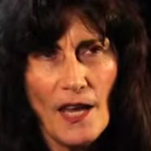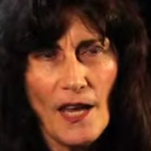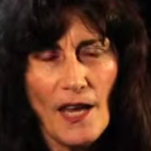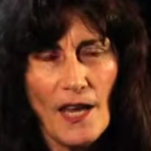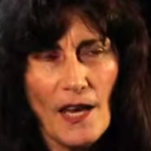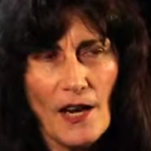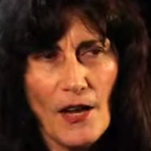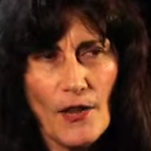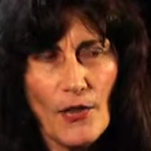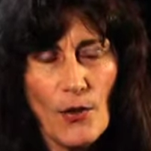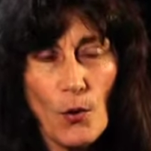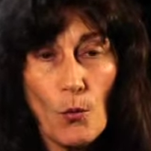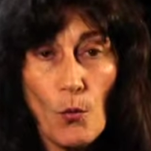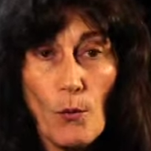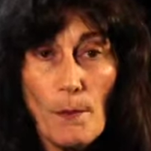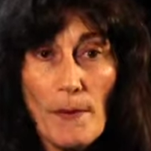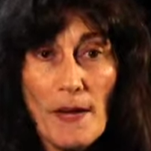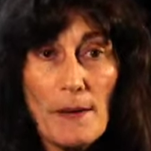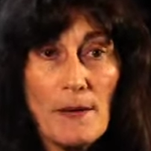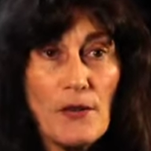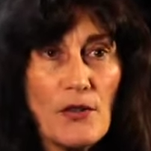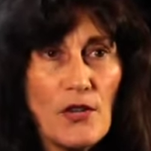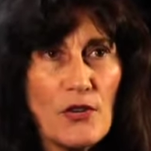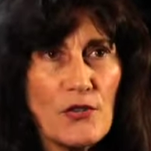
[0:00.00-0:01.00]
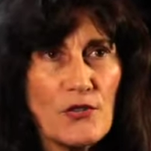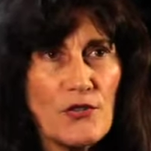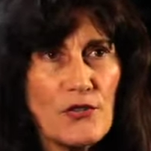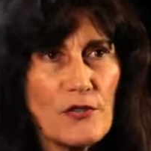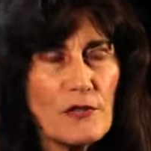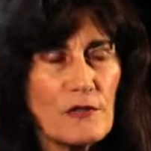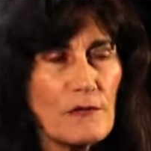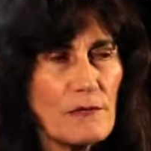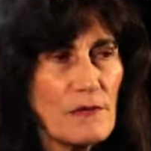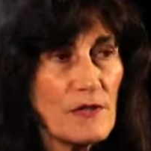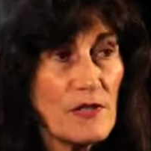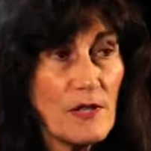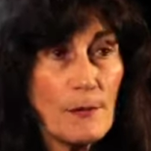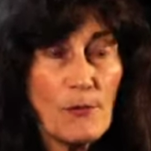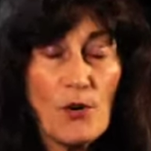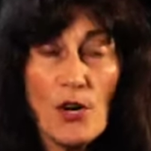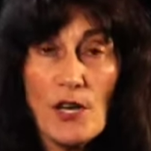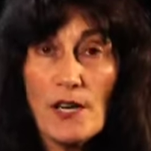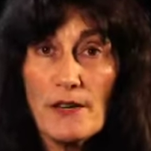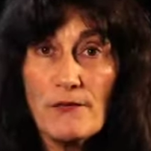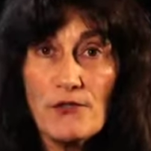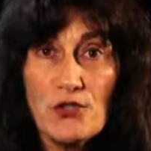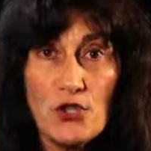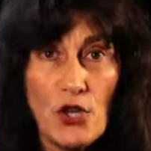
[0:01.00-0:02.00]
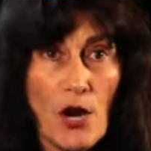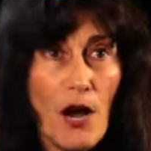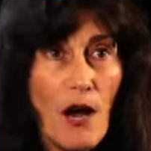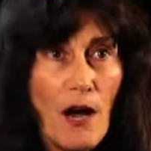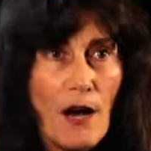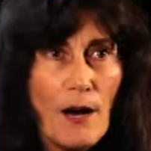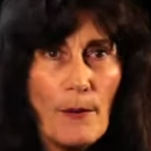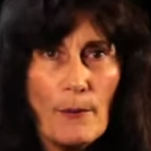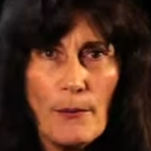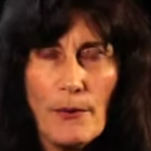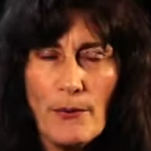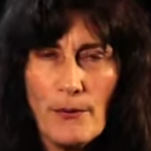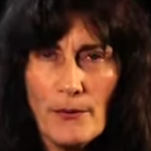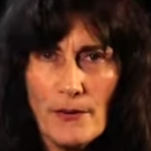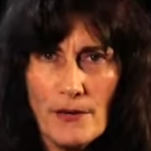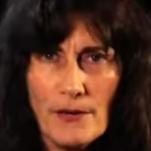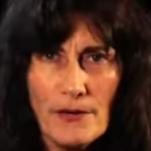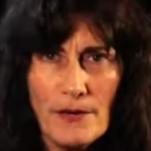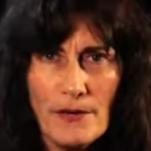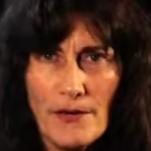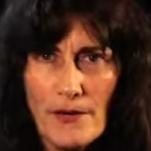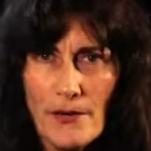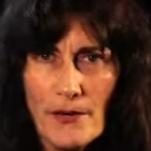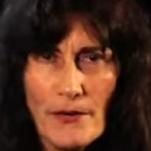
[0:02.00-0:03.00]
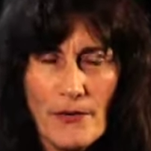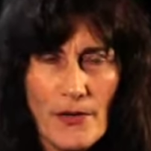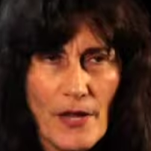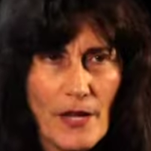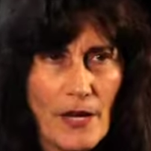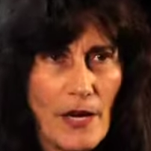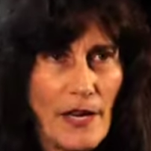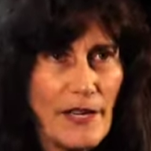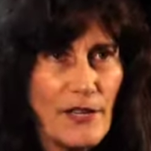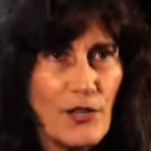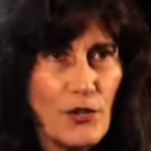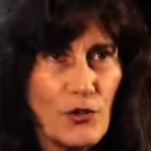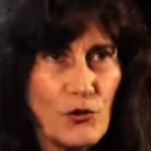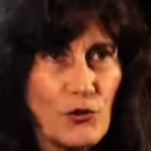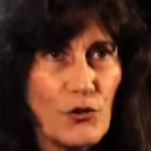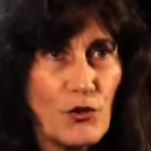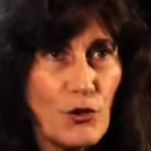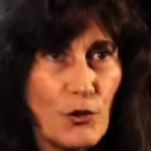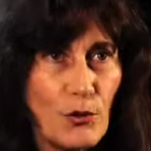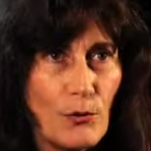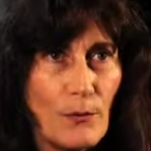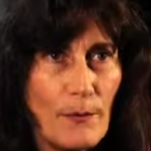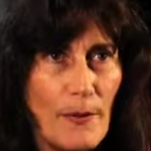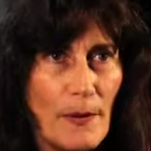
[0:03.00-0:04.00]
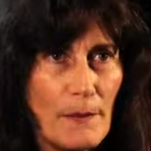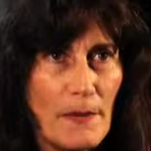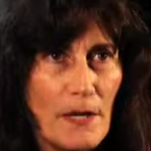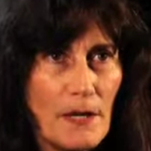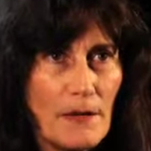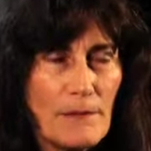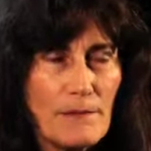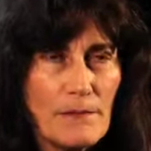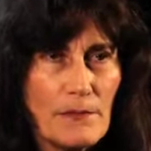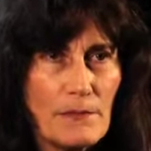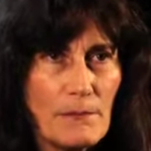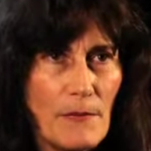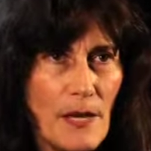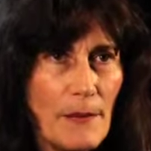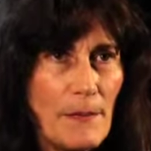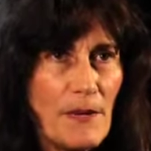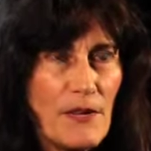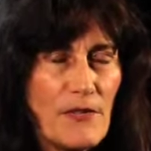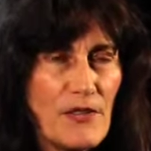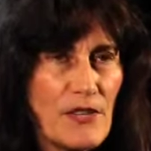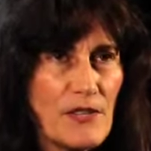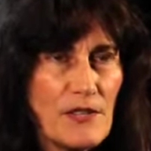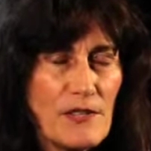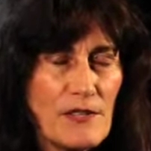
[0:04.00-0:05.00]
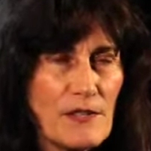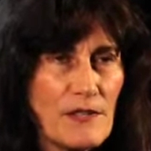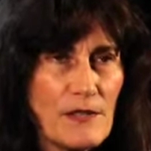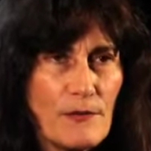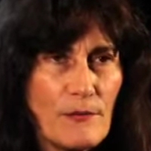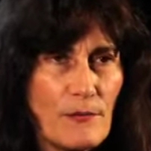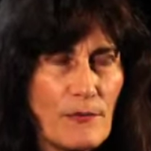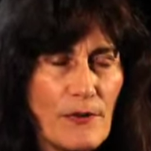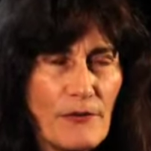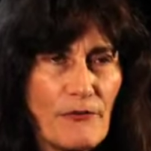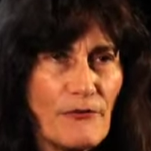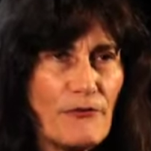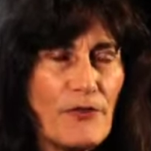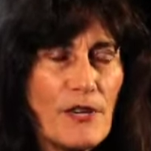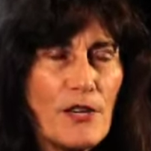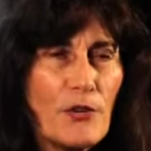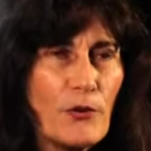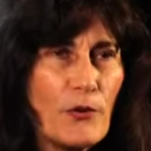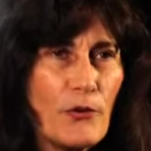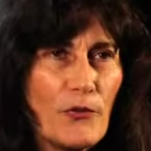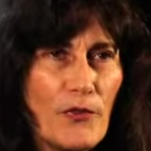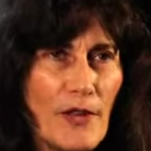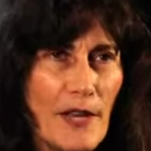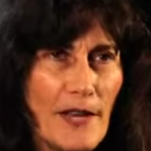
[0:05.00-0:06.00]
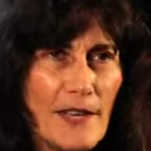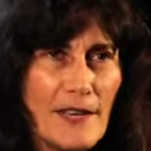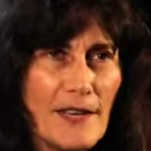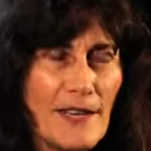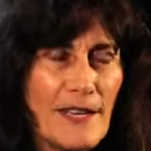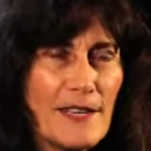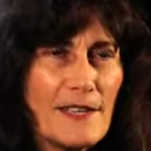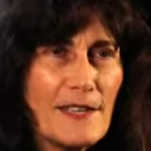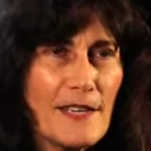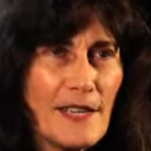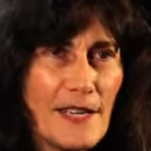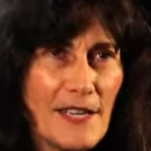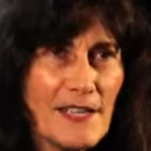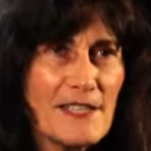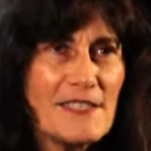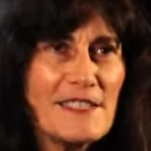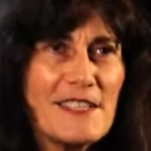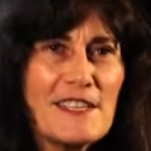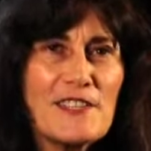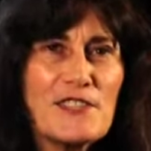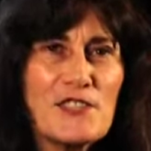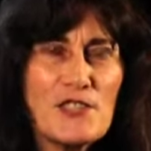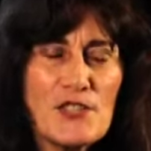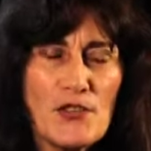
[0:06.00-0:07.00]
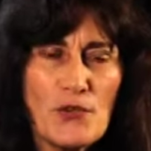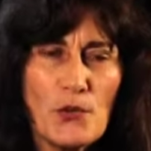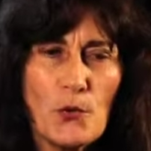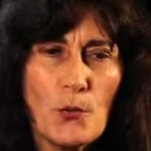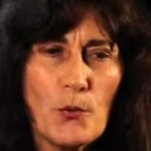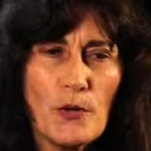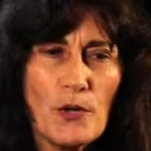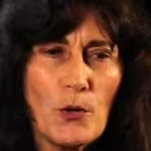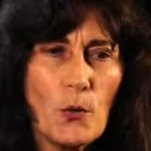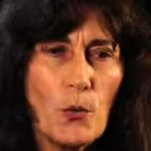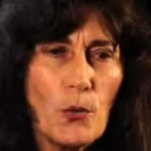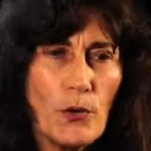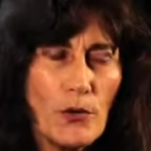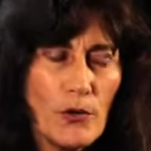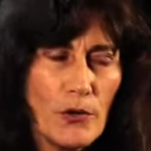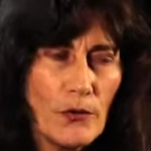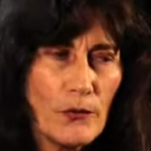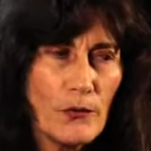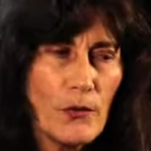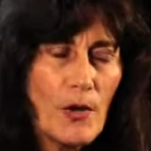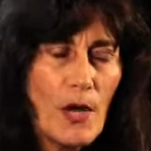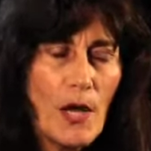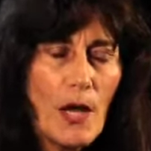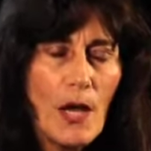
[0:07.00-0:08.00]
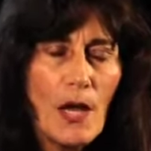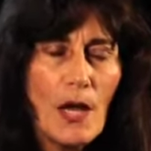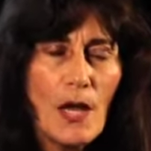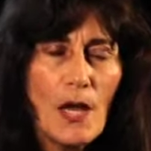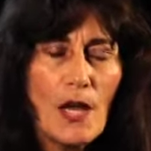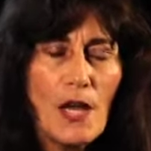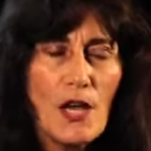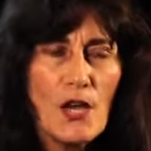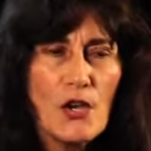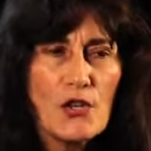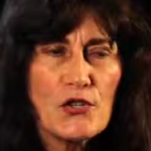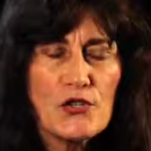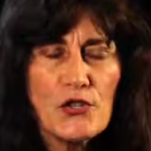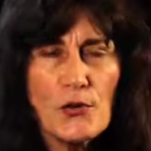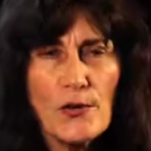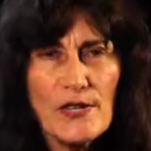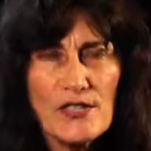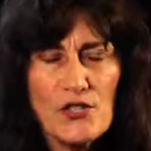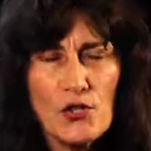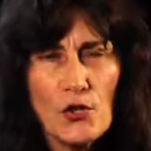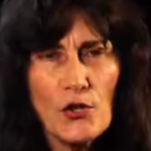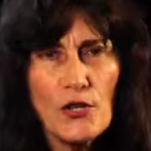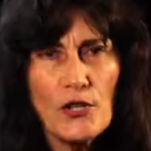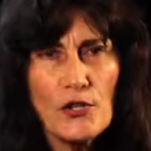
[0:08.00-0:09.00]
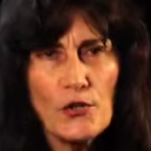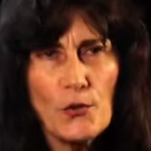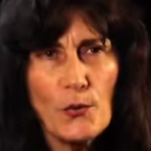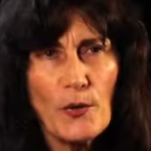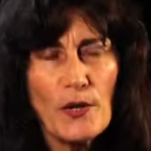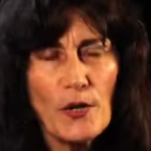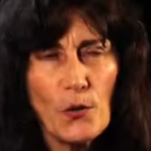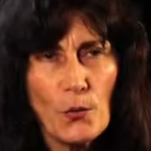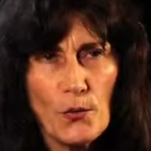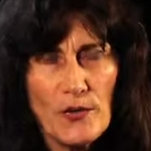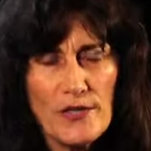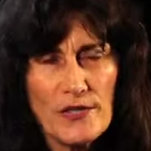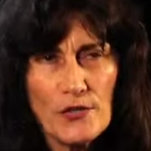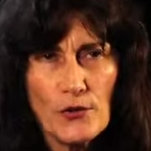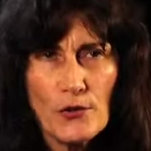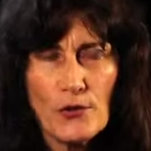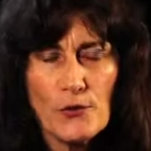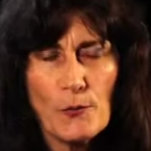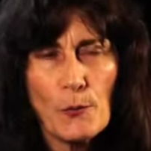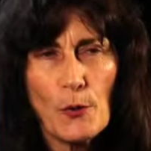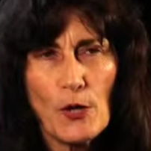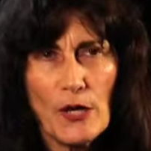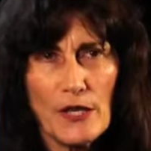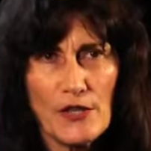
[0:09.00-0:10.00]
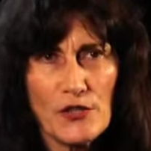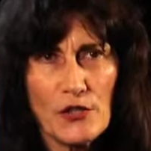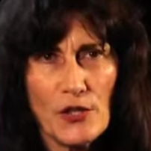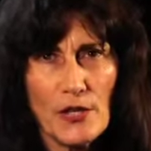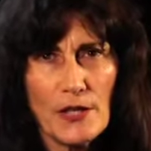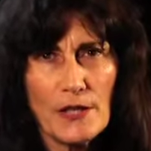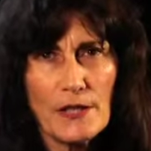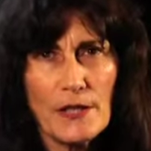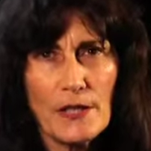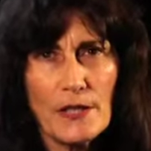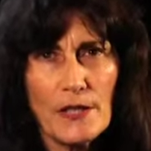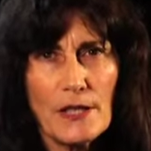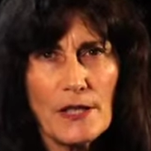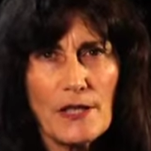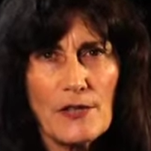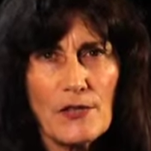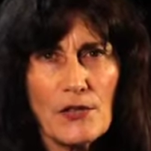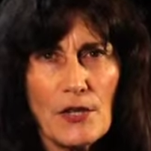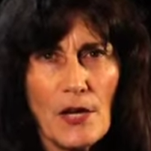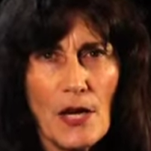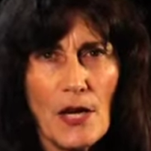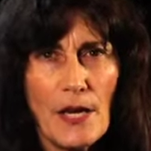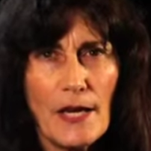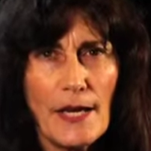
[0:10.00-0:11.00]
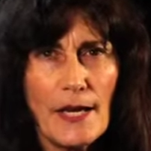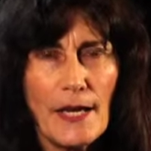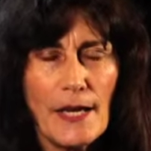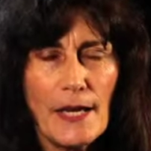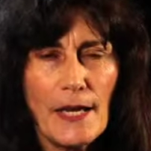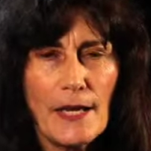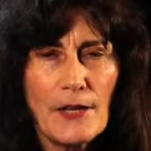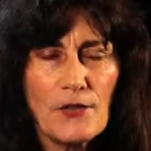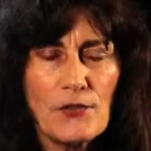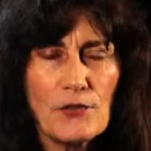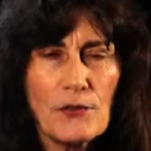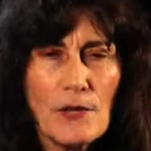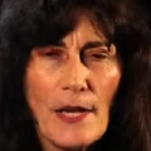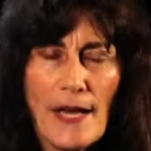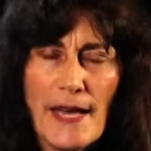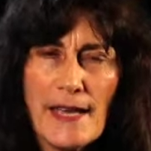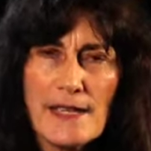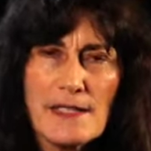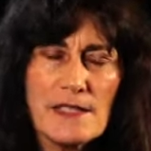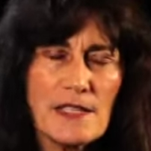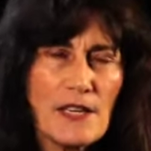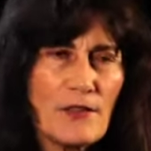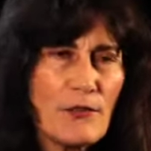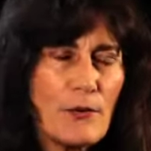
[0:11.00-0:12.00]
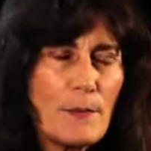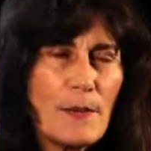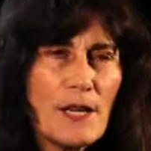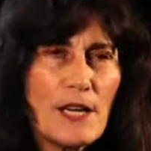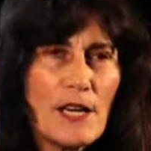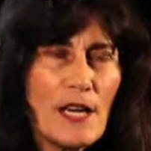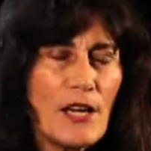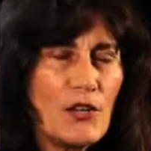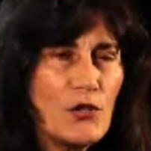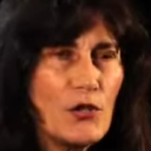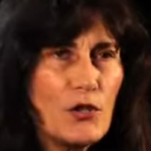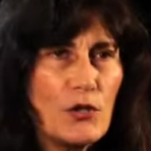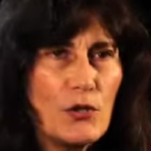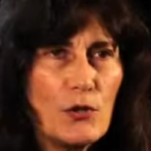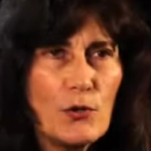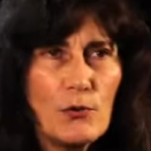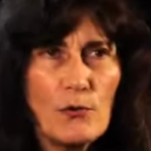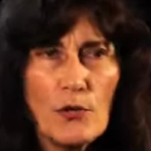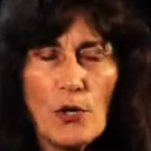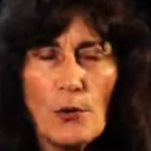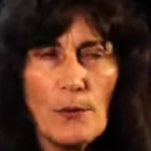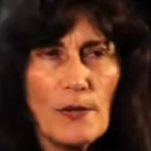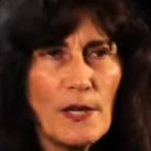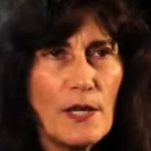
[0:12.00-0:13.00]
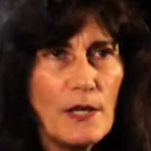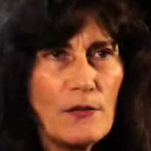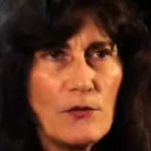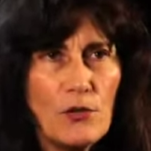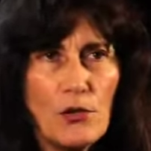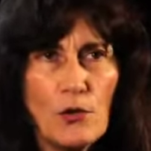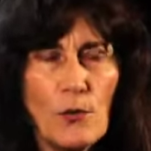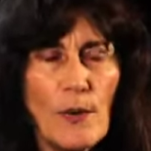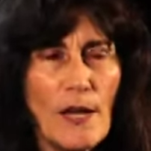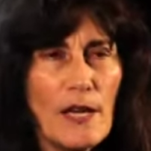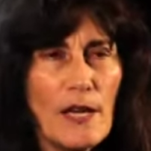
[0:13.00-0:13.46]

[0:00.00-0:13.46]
And I thought, well, maybe there's some kind of job that I could do. Maybe this is a field that exists in the real world. So I started doing a research project, and I asked everybody I knew. Nobody knew